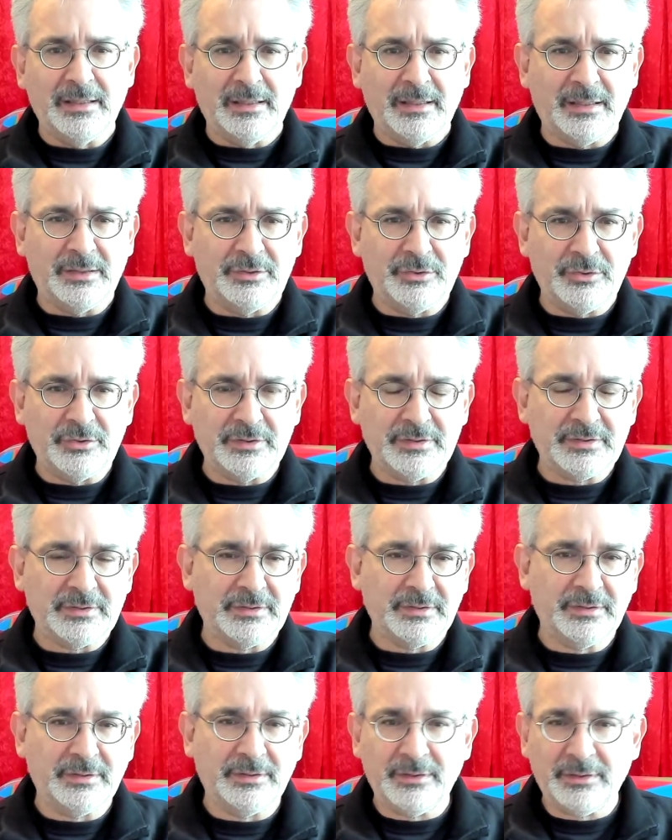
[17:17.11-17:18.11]
And
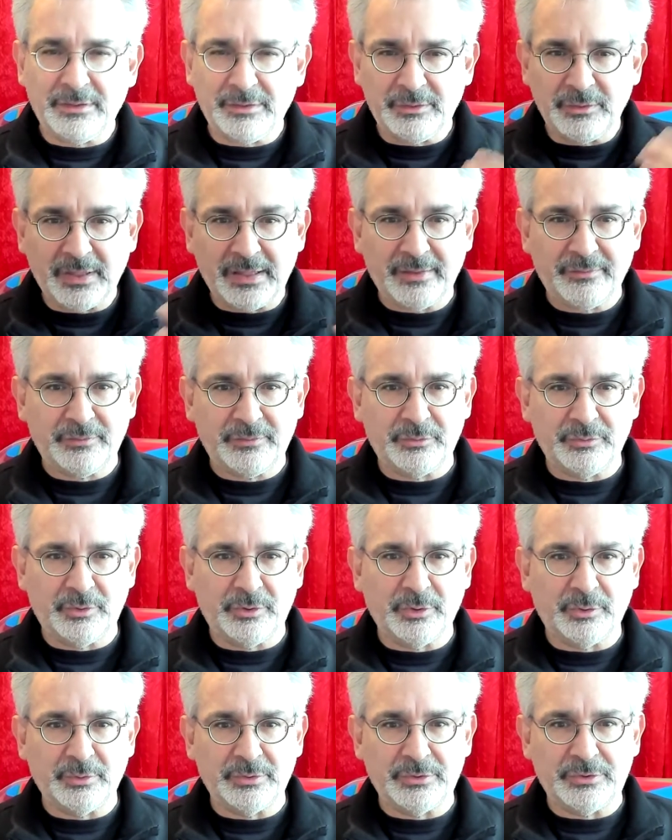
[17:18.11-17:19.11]
you have to
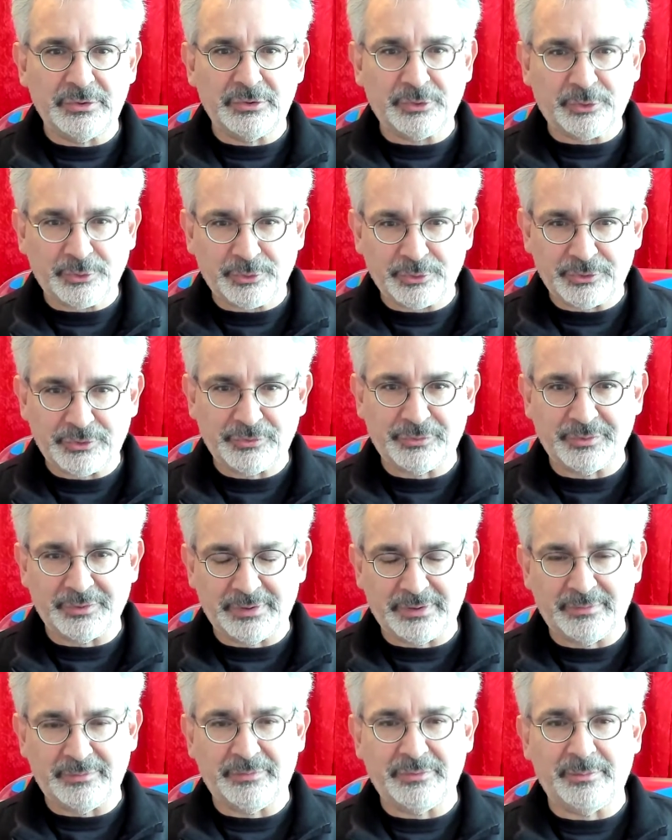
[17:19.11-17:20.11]
go and search for the
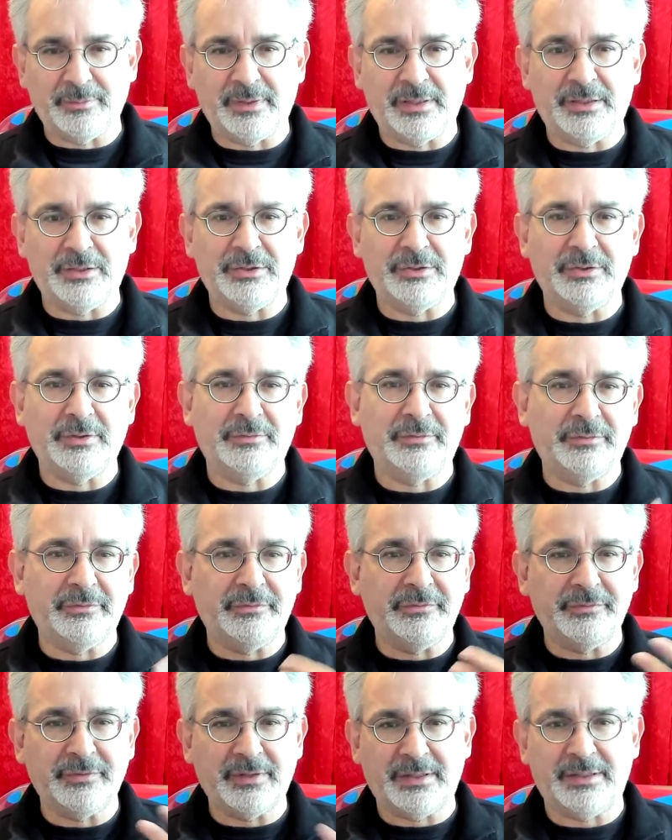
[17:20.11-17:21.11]
information. You have to
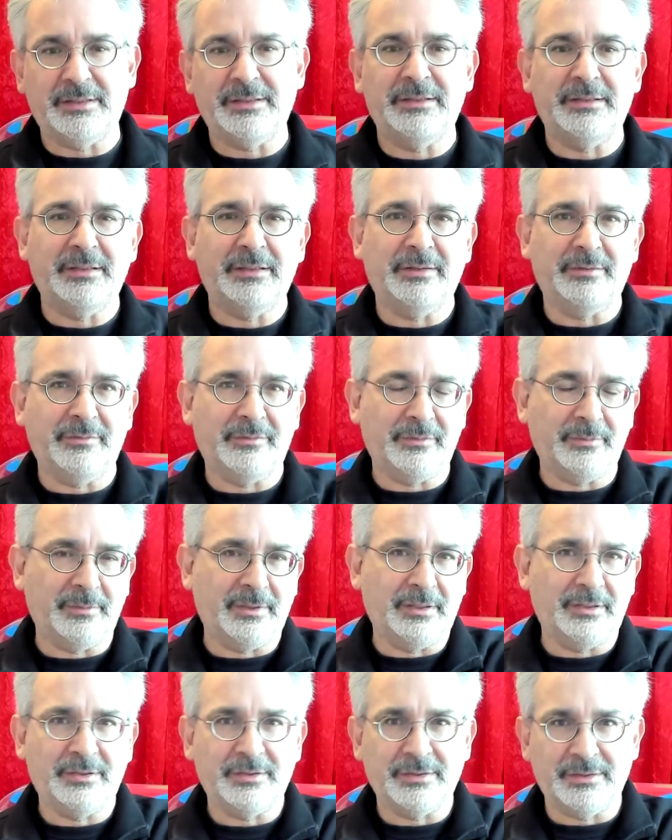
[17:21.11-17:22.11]
find the
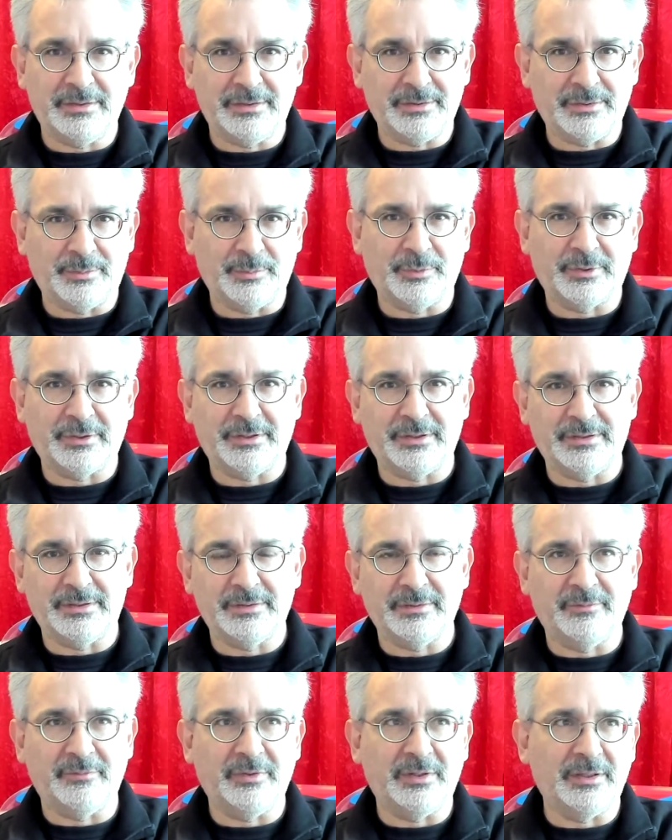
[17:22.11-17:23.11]
information somewhere in
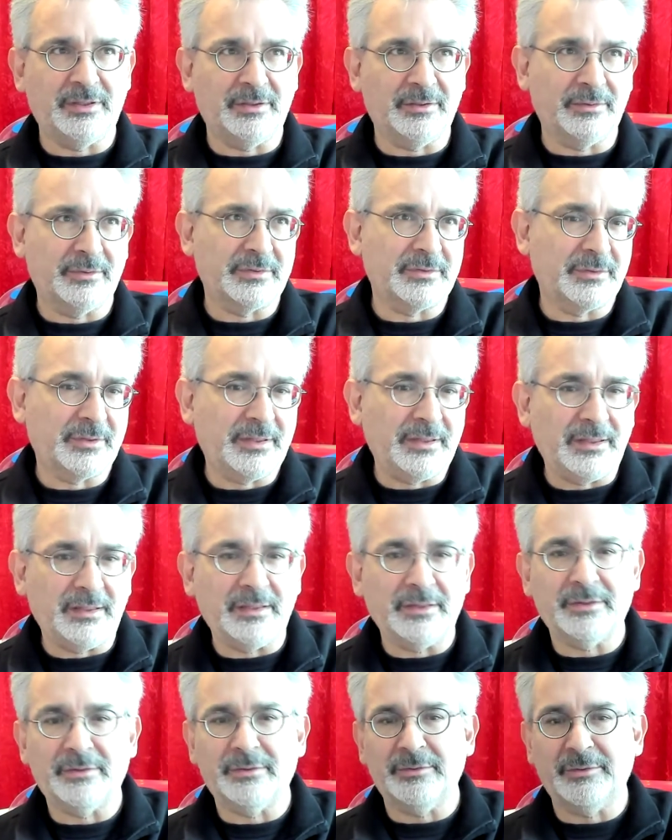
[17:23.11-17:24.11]
some videos or
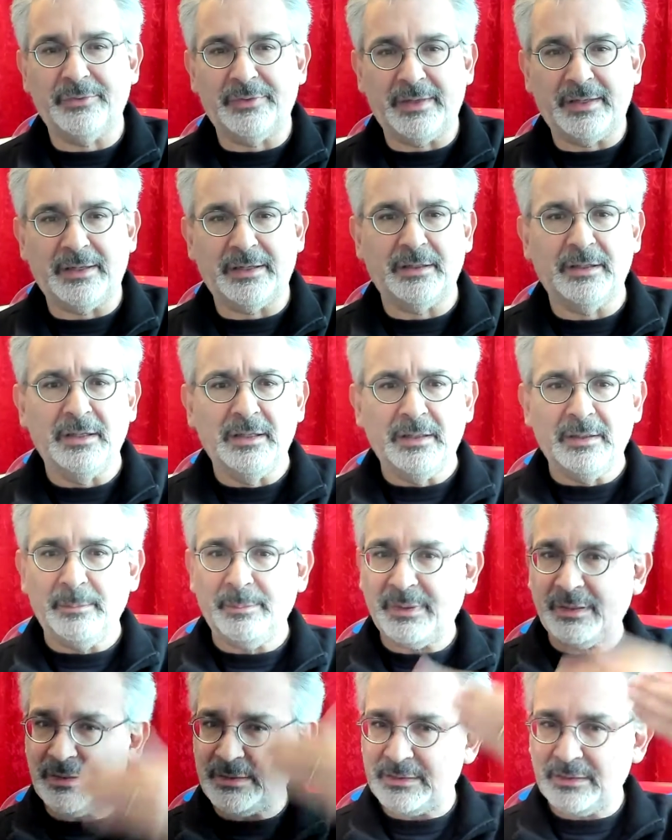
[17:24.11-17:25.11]
here or there.
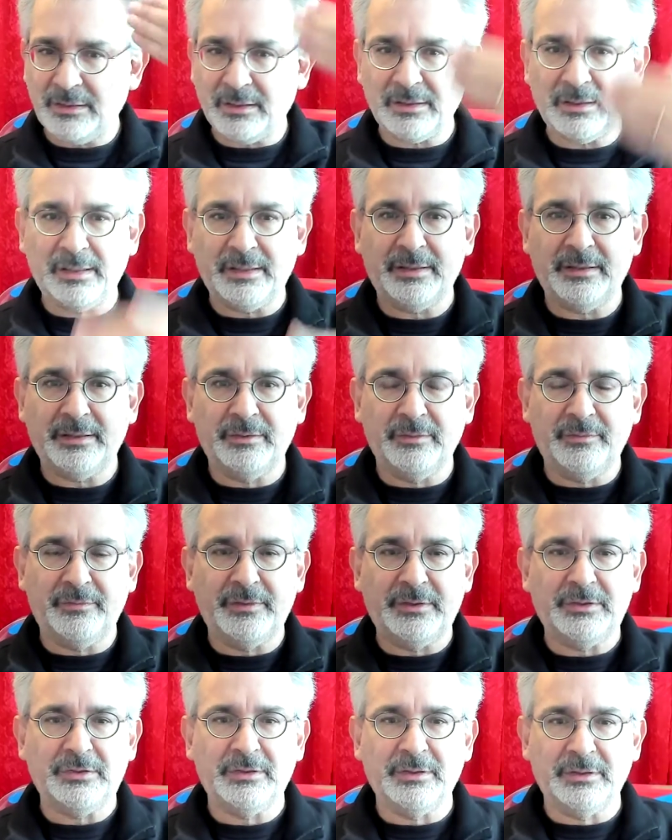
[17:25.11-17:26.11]
But it's not like an
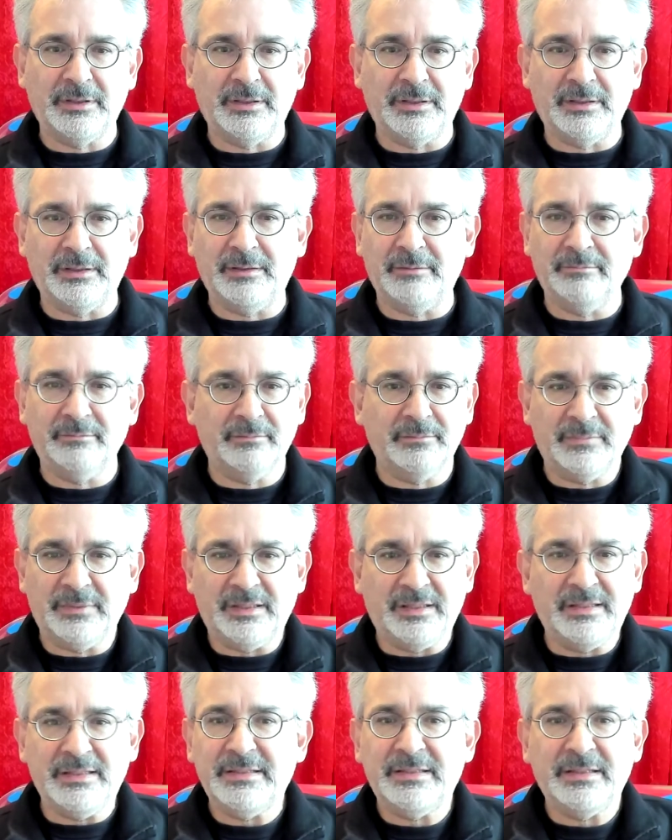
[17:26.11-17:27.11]
officially
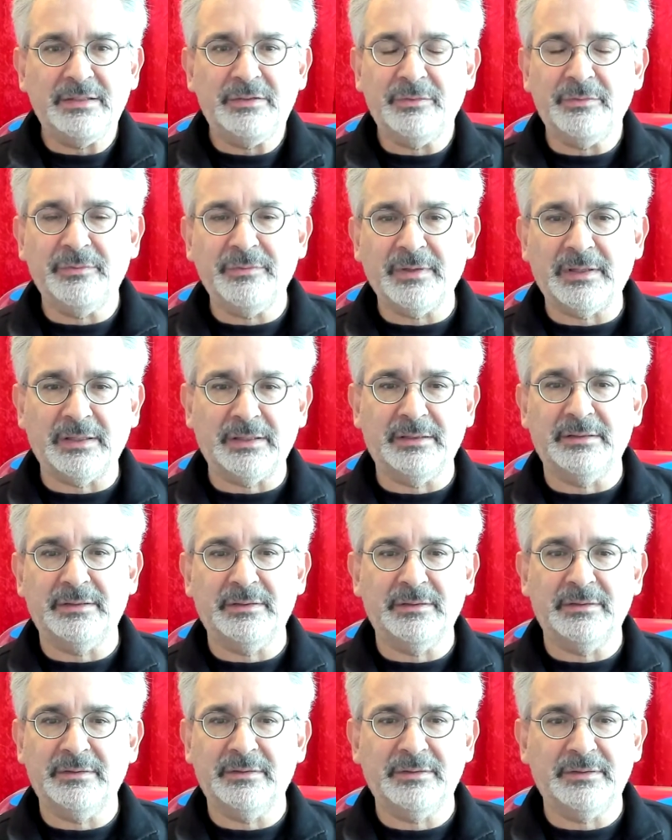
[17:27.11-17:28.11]
easy to find
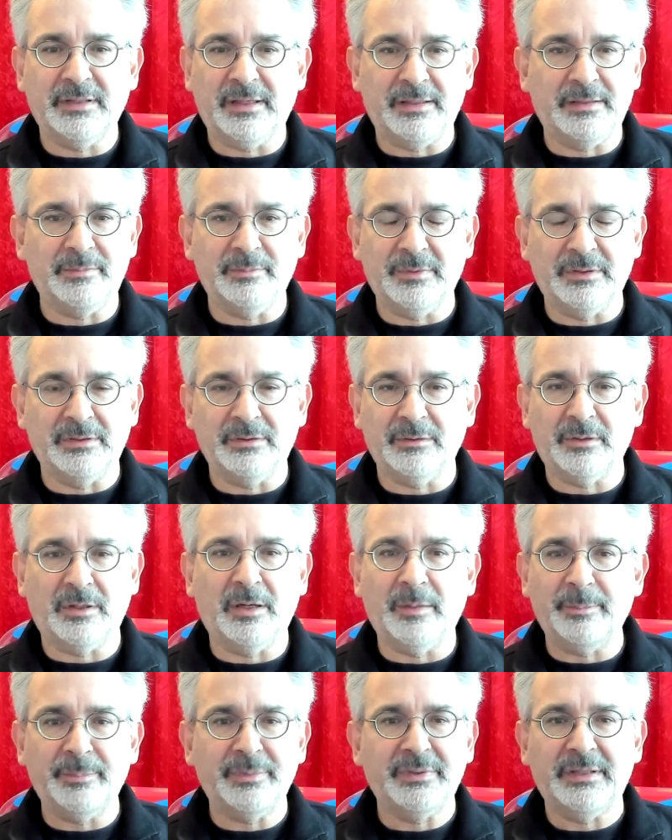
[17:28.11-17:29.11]
statement or
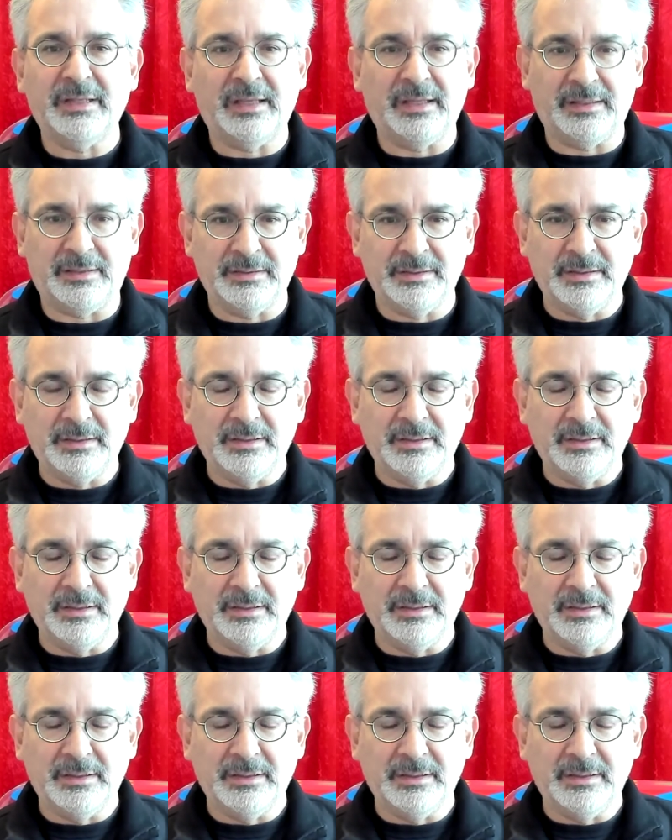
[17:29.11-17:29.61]
update